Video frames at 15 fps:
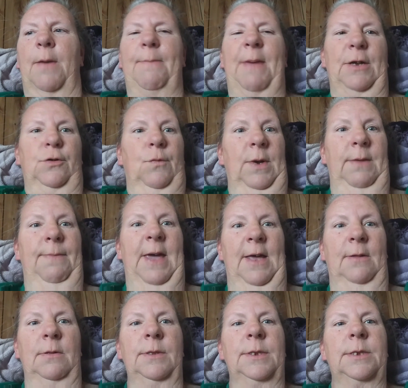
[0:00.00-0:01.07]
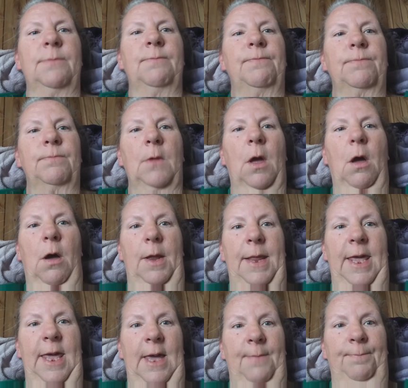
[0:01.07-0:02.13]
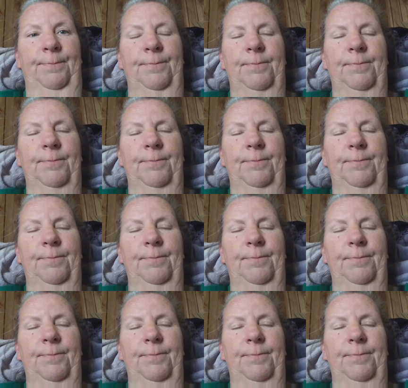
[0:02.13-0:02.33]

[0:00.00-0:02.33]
about 20 pounds on hand.